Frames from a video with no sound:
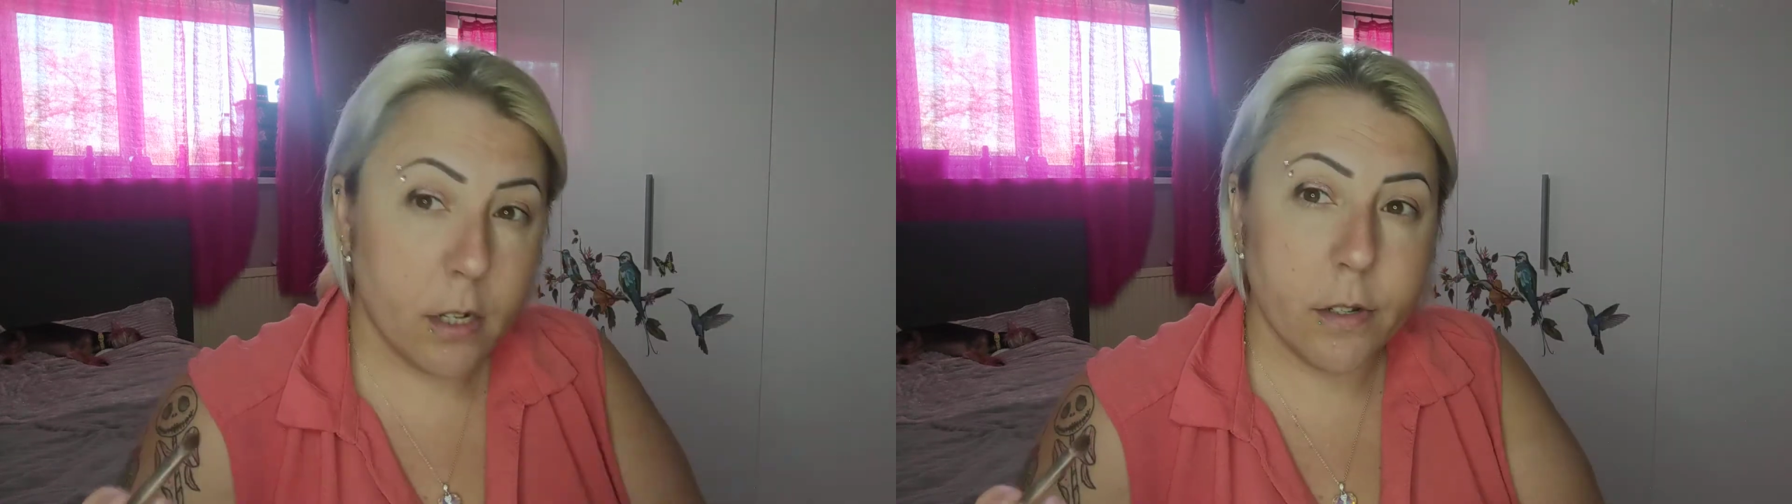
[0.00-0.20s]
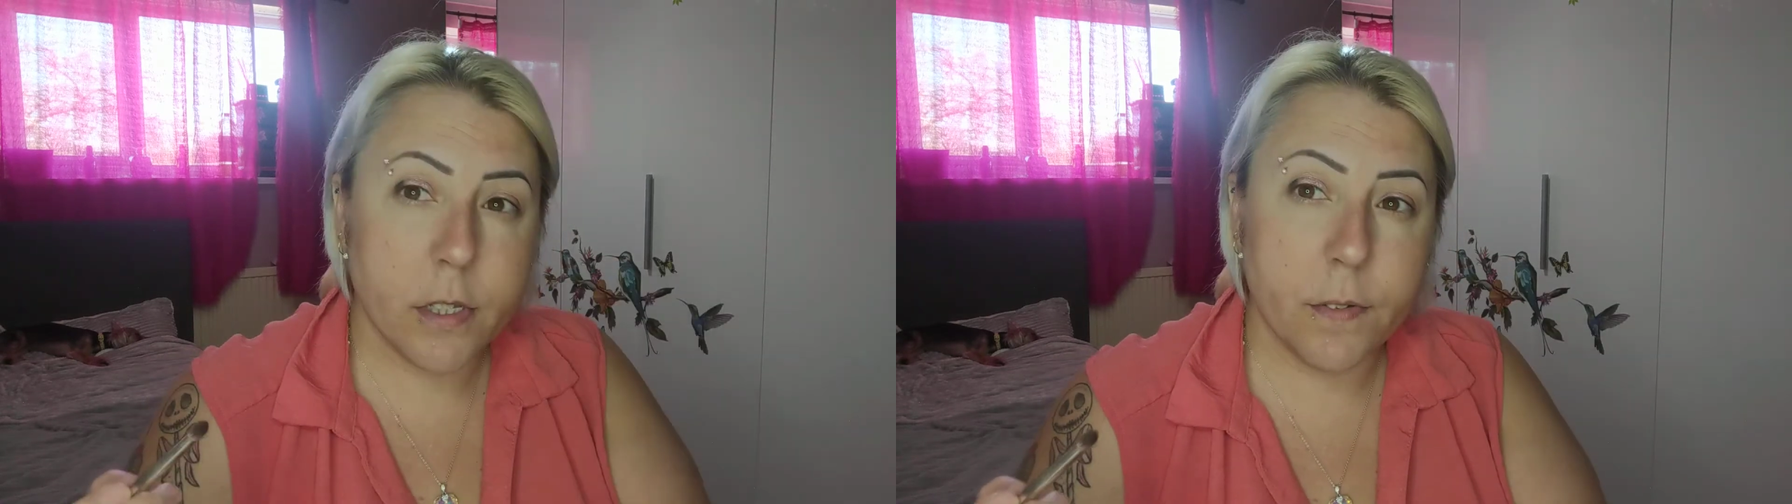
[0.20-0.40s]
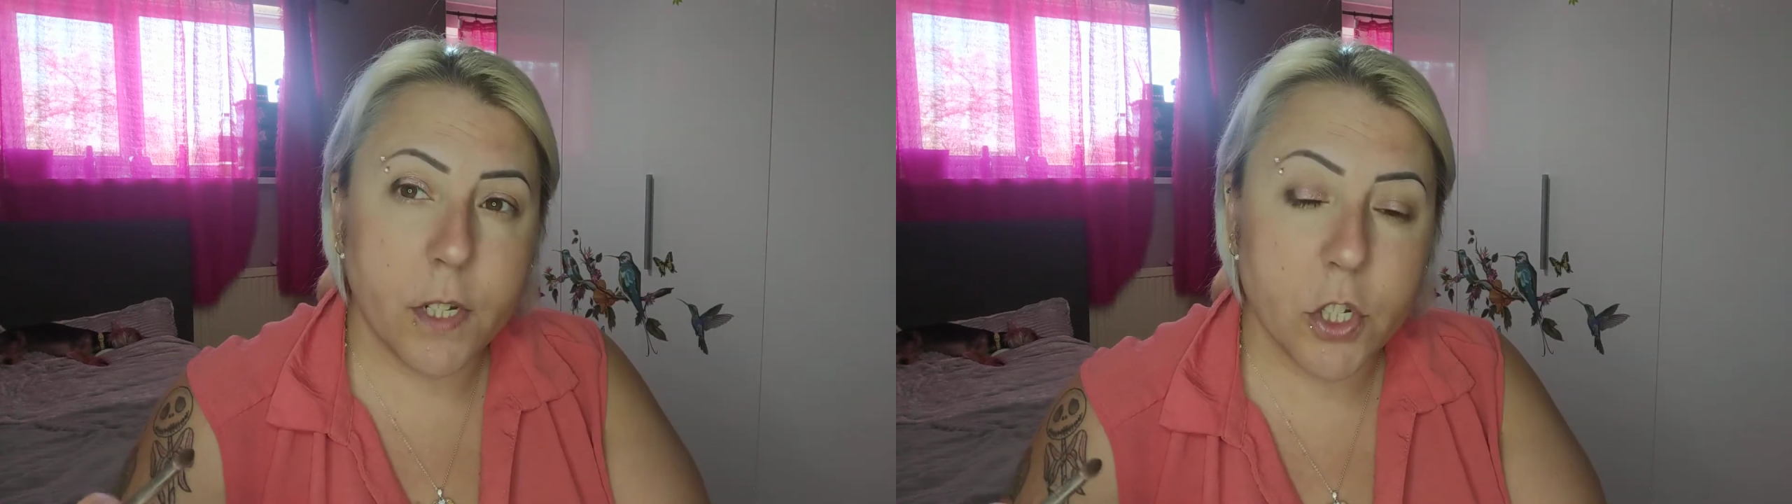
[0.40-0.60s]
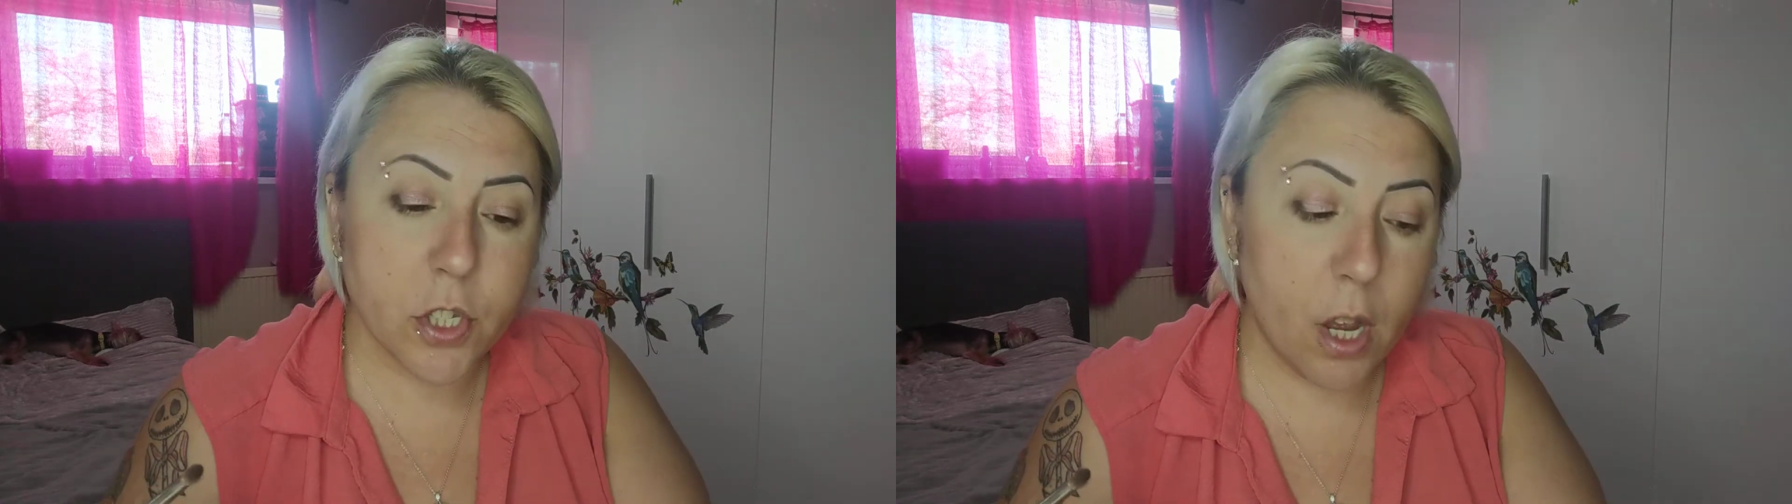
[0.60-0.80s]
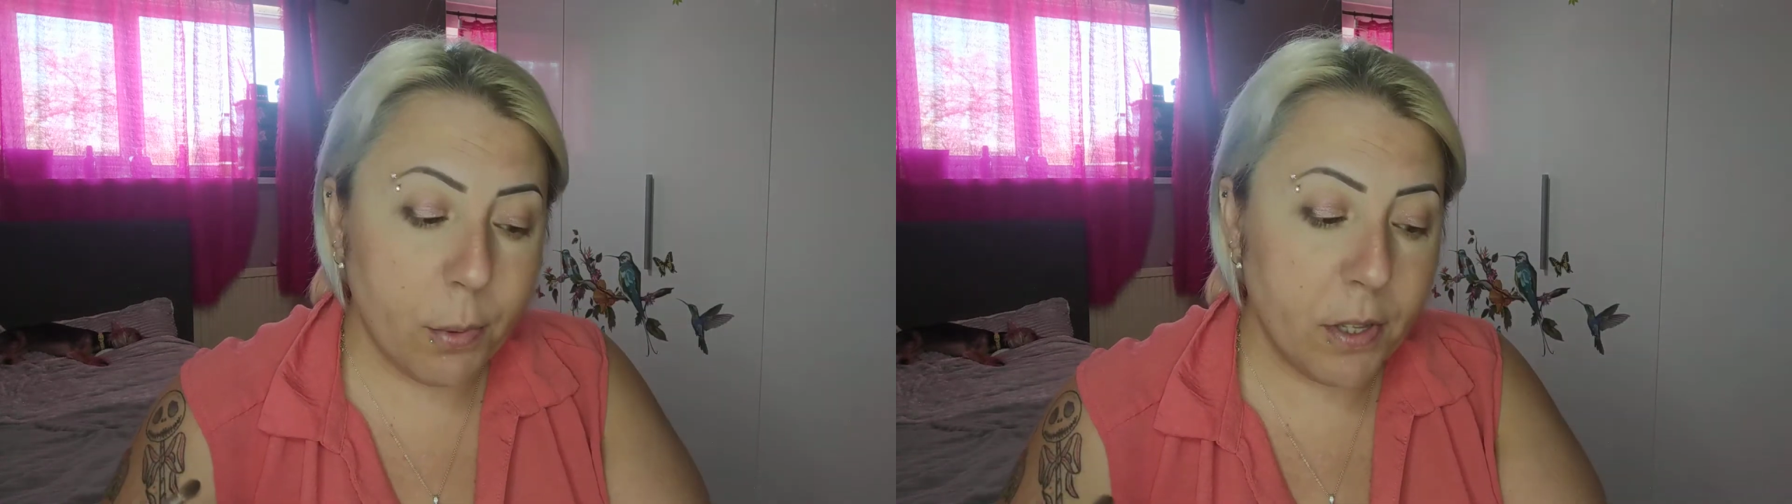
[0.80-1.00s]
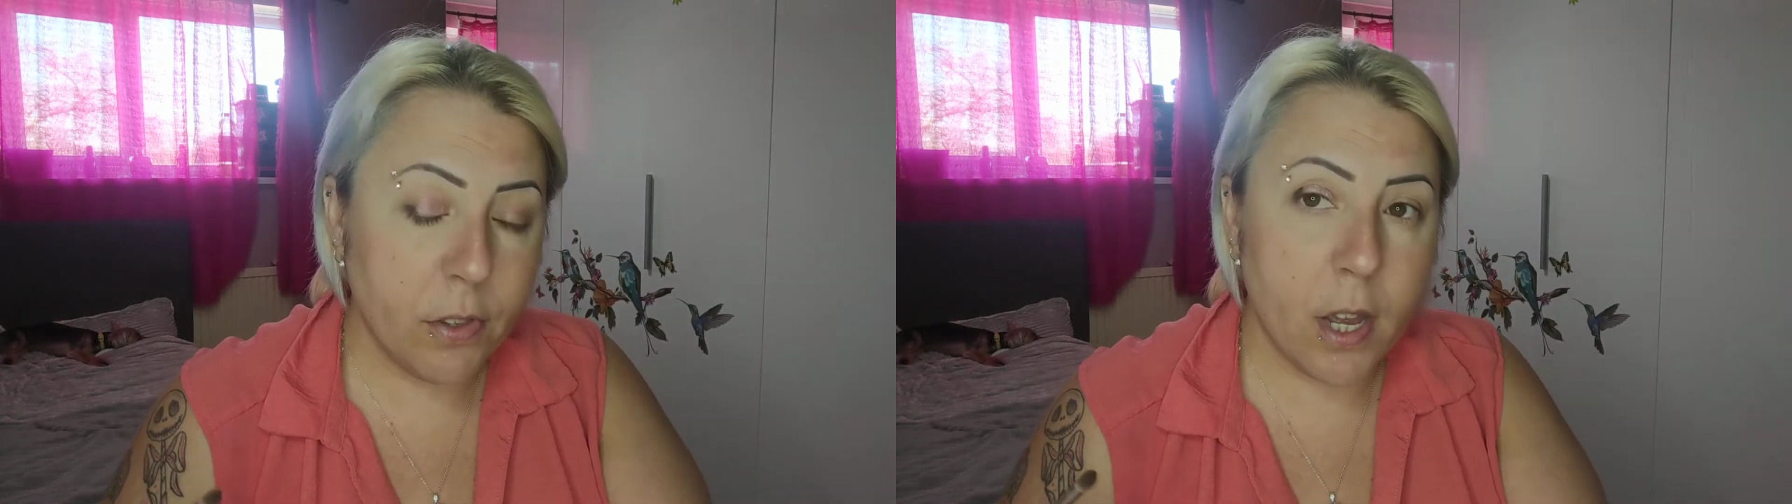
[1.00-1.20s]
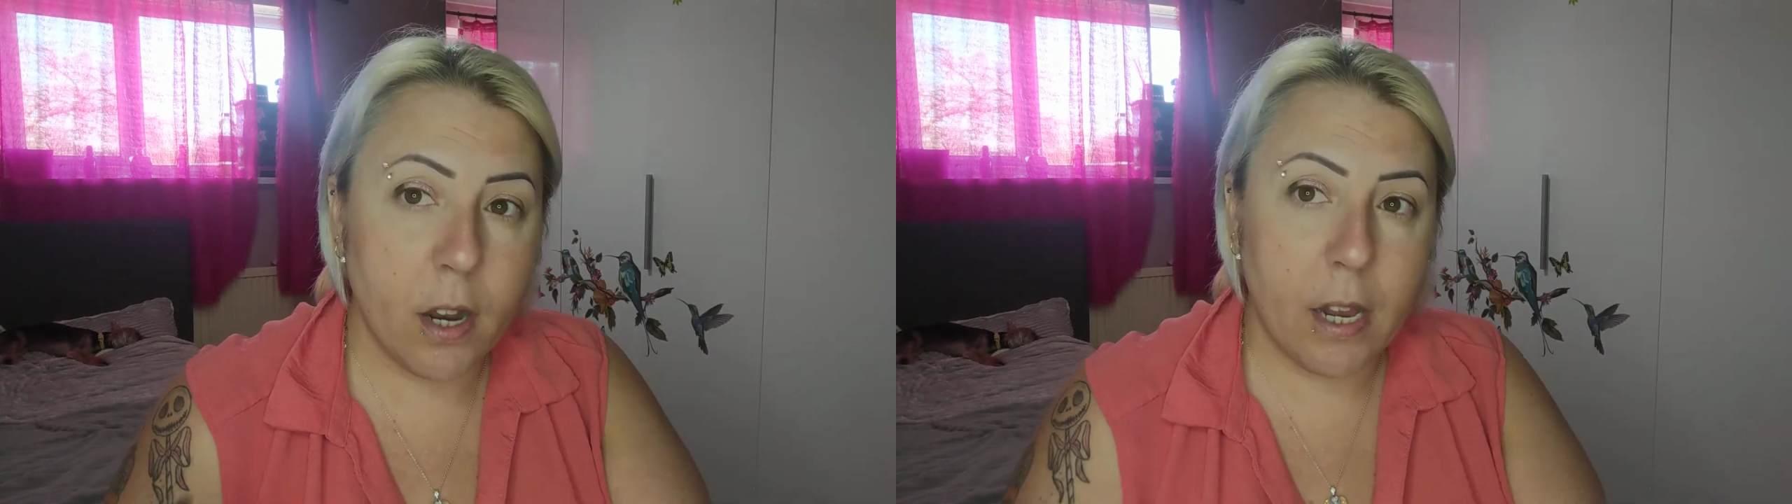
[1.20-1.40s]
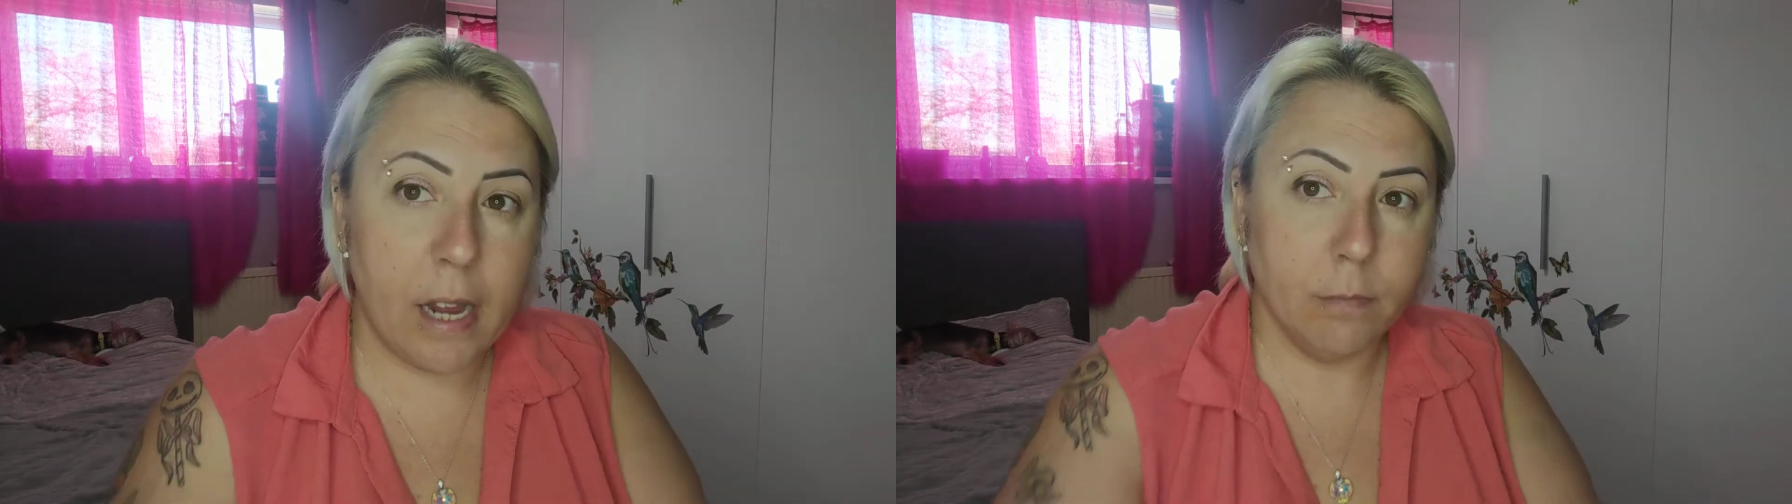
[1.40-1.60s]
Because if you just go in there